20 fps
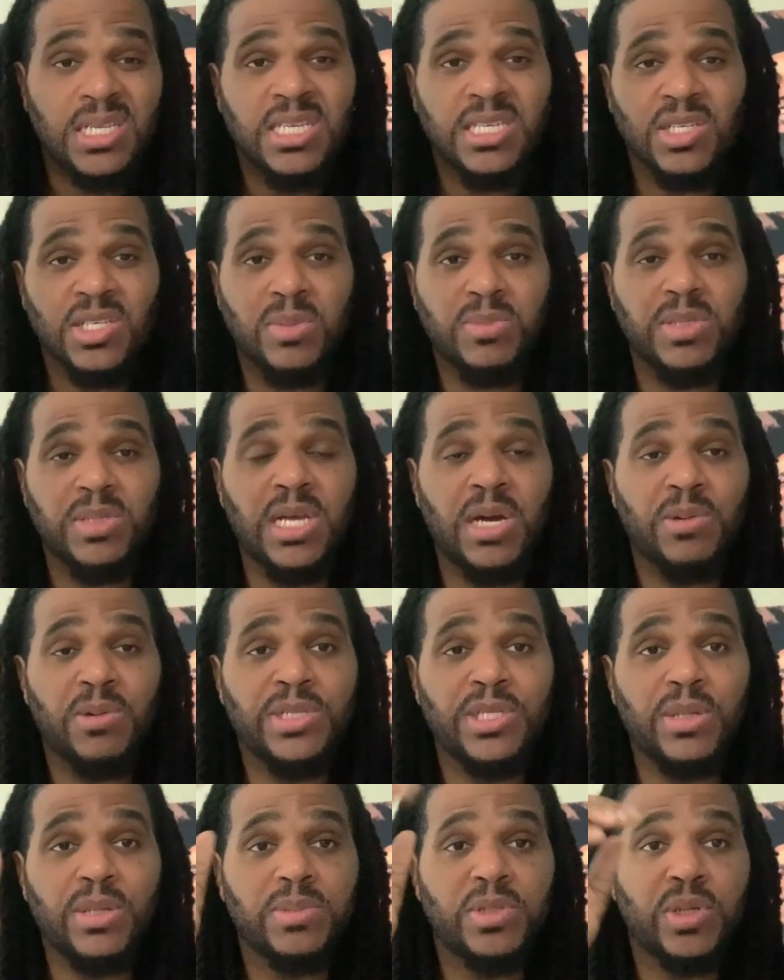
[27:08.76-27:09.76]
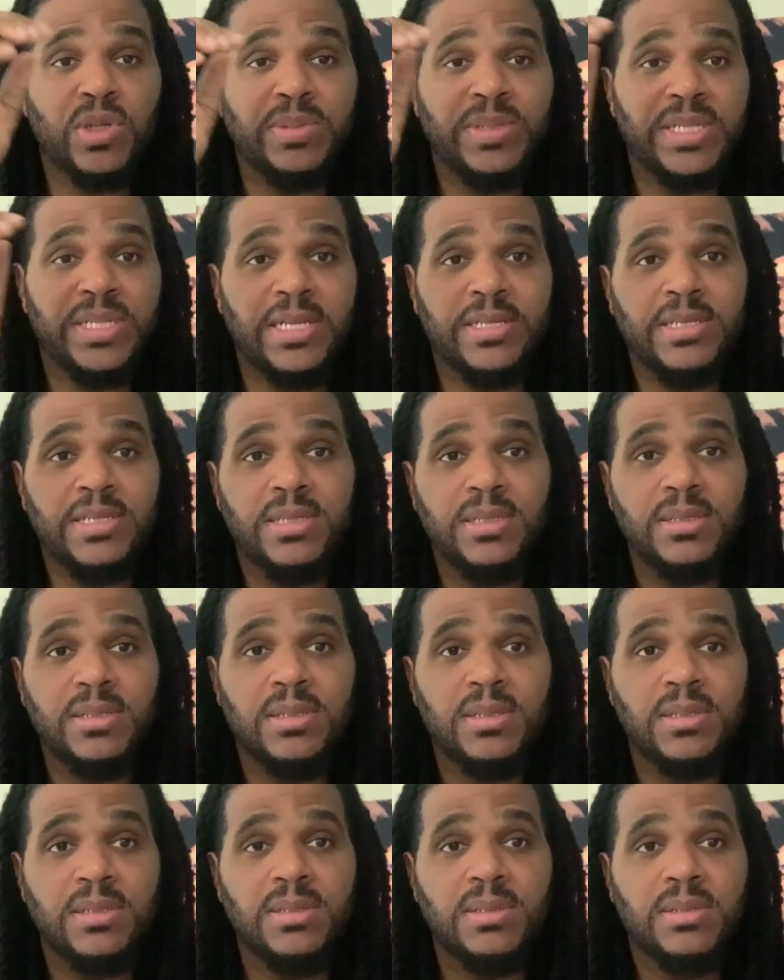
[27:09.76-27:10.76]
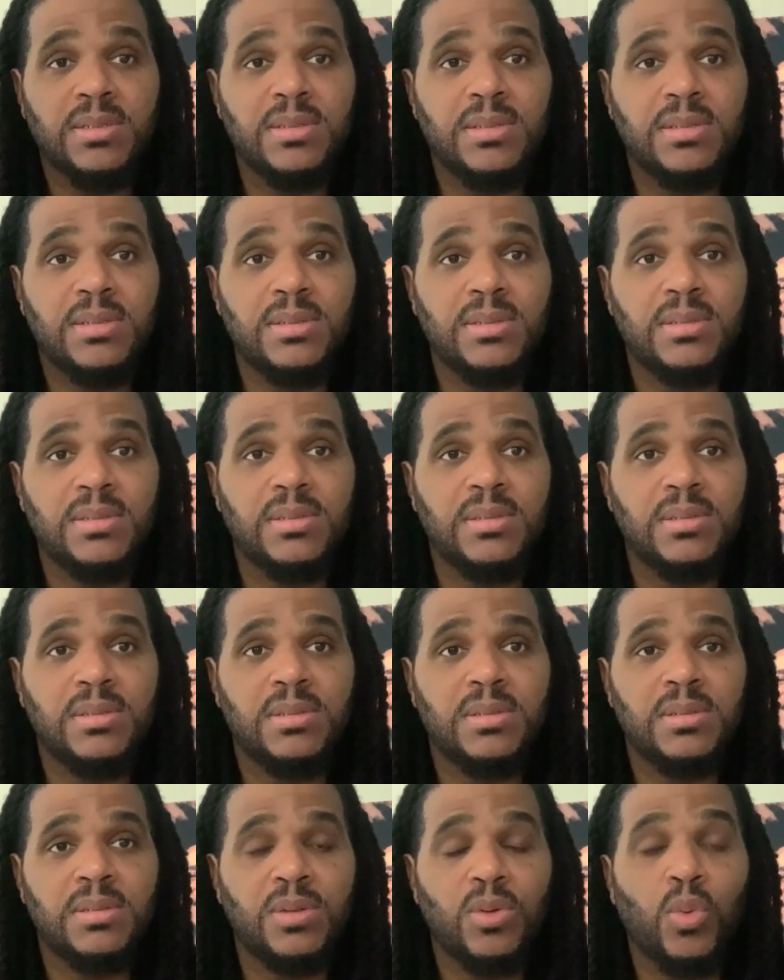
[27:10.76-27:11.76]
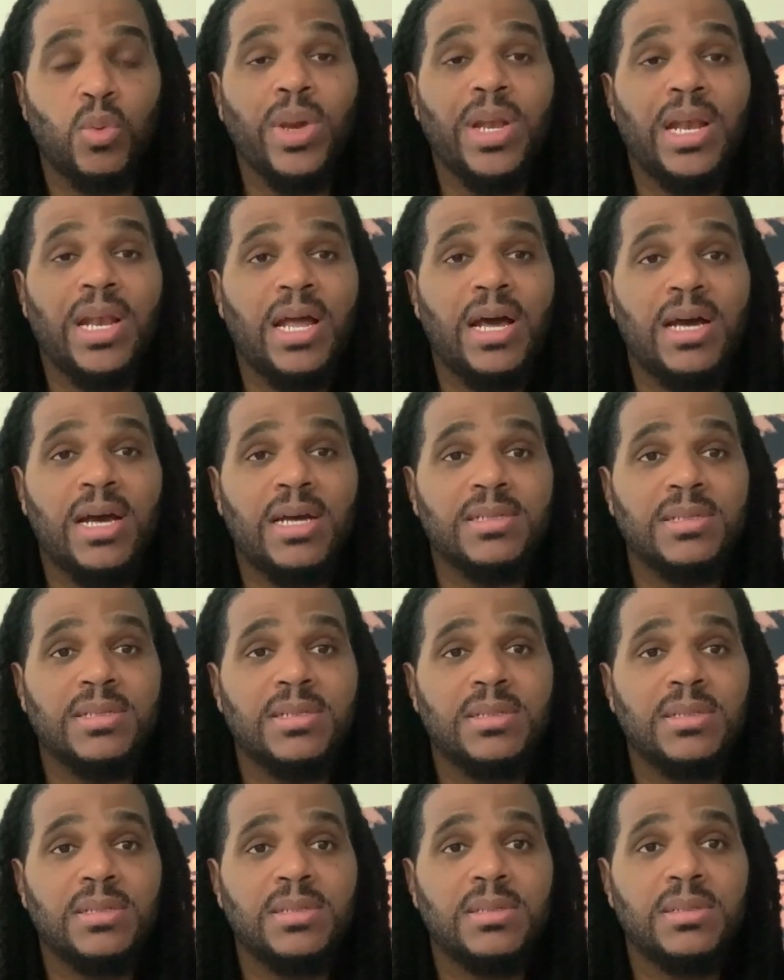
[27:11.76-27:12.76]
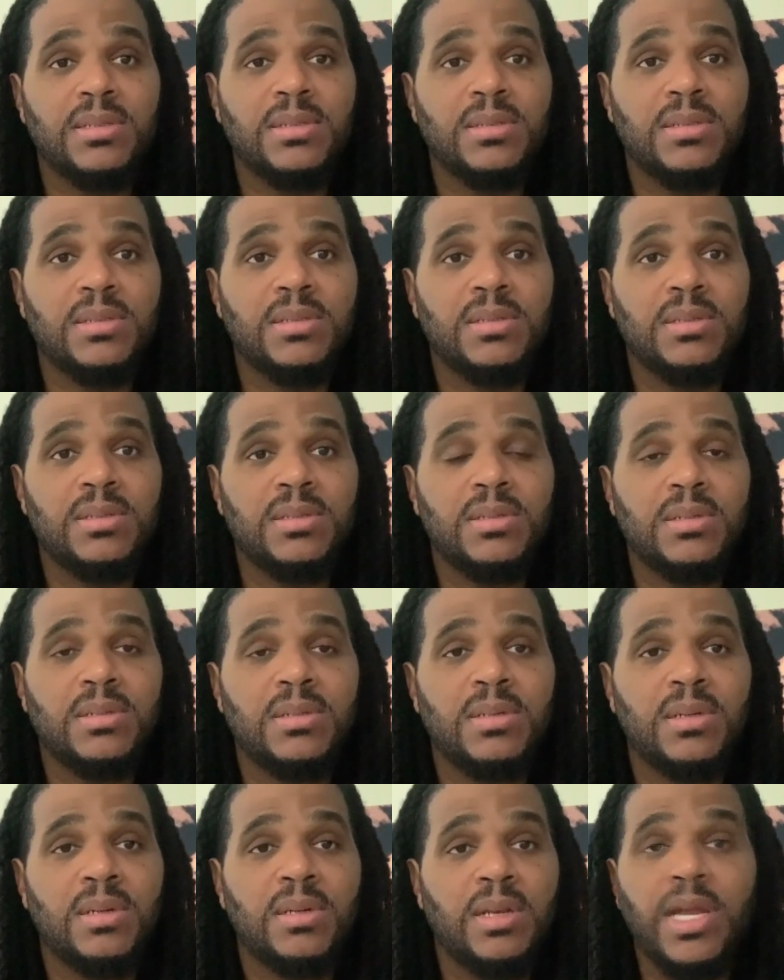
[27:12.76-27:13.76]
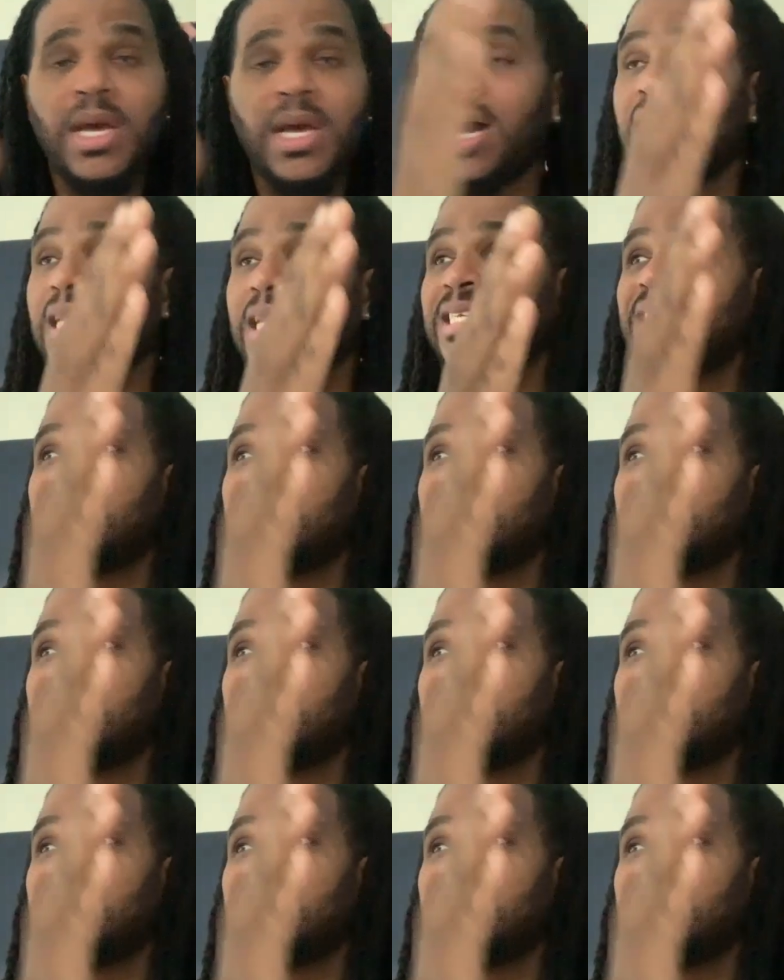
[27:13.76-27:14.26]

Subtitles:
last I hear some song with some substance? When last? The